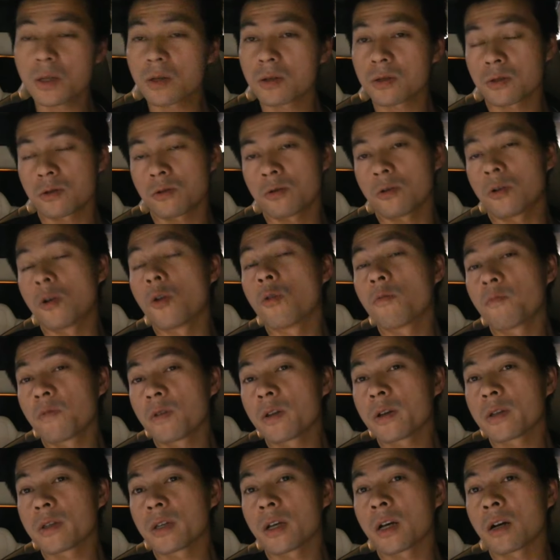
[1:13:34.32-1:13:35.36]
So
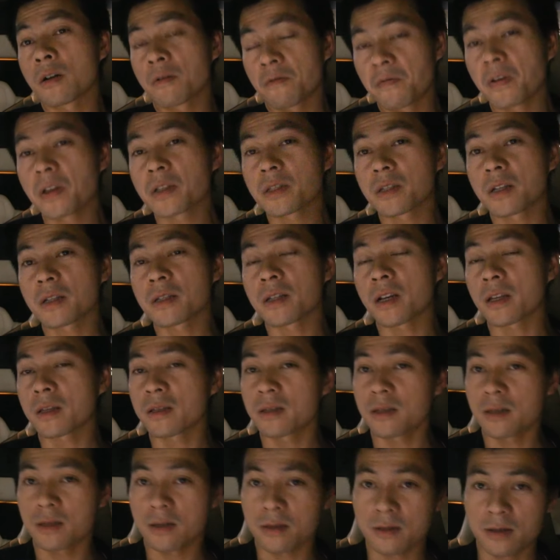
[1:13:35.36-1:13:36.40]
hopefully they are fixing that
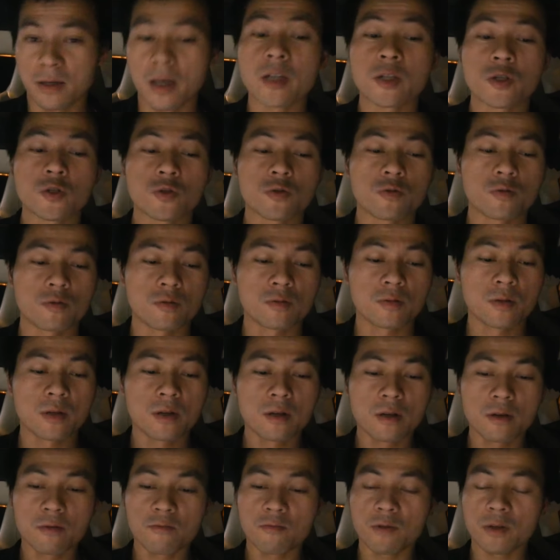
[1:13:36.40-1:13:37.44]
uh, issue
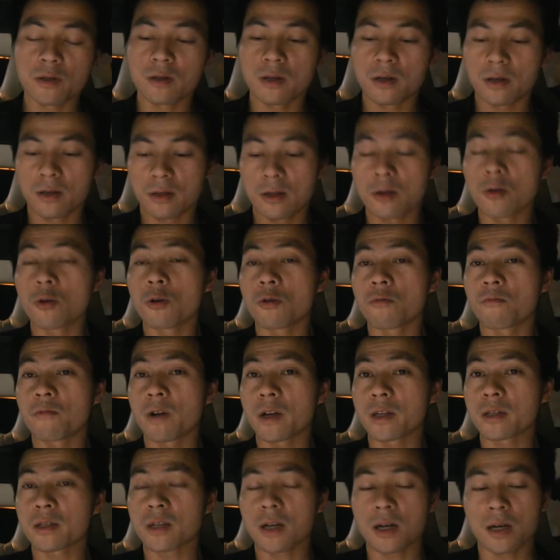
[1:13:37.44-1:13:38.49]
with the long
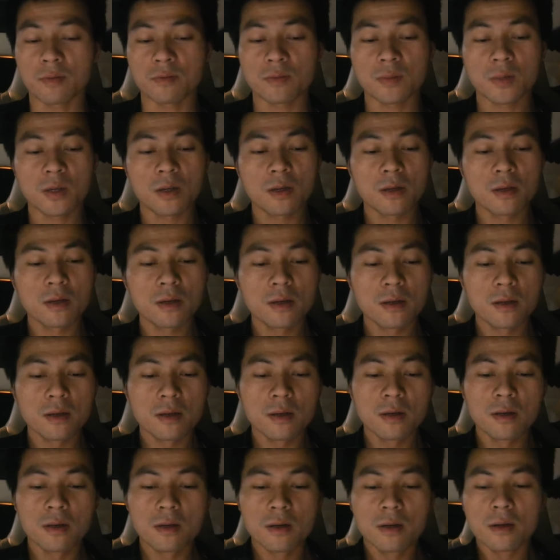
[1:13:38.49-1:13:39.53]
wait time.
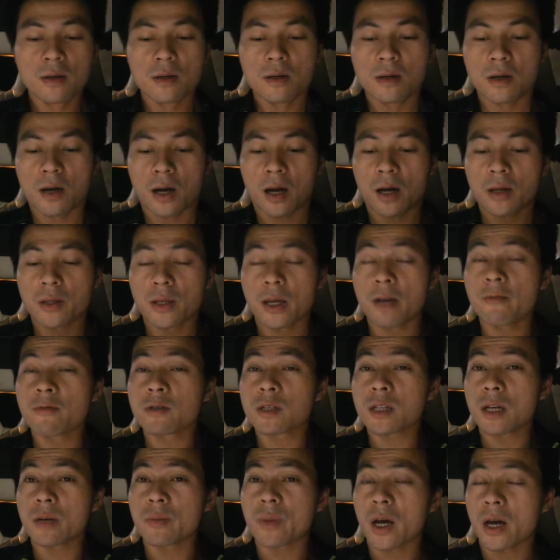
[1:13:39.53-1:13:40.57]
And every
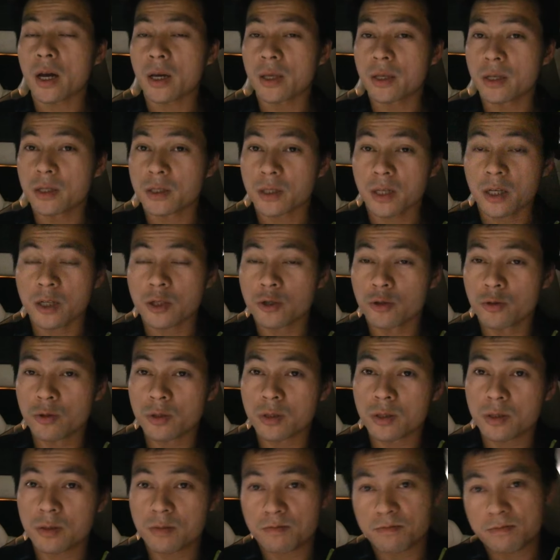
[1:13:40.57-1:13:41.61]
time I had these
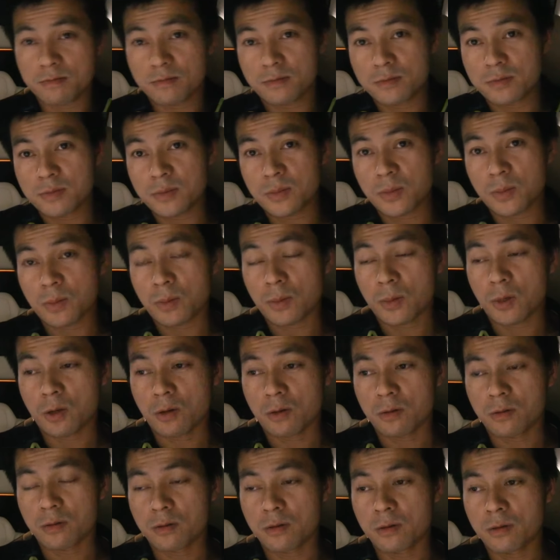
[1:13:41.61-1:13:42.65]
issues,
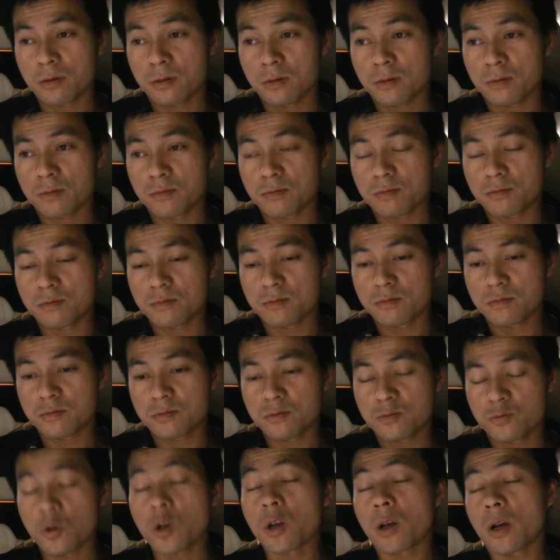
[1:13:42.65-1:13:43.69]
uh,
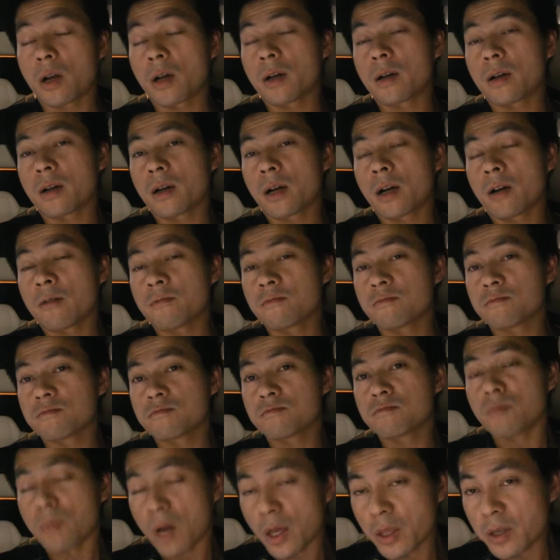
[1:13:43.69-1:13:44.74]
well, I,
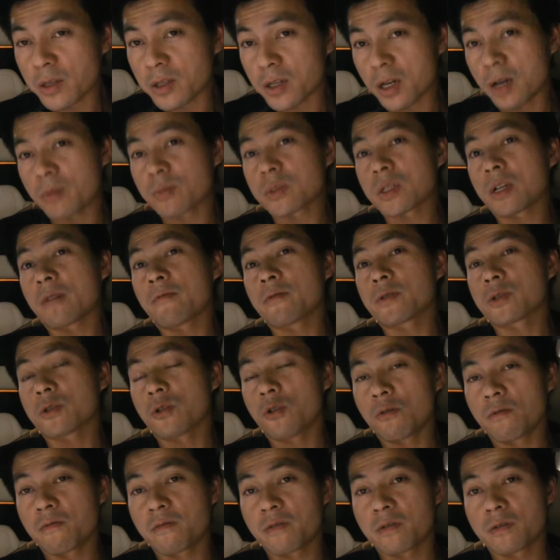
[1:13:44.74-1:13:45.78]
many times I was
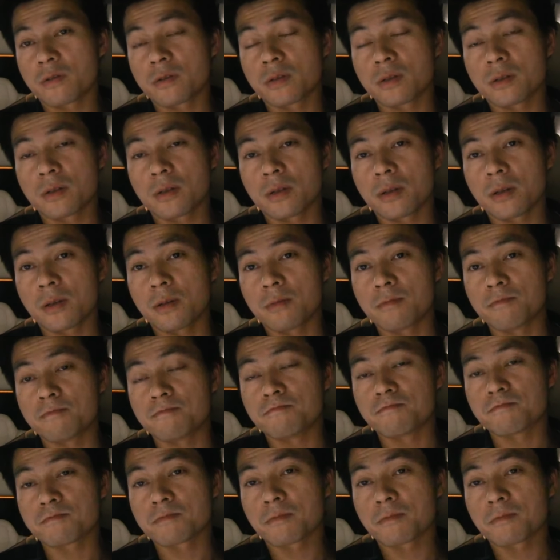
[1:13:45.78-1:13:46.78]
offered um,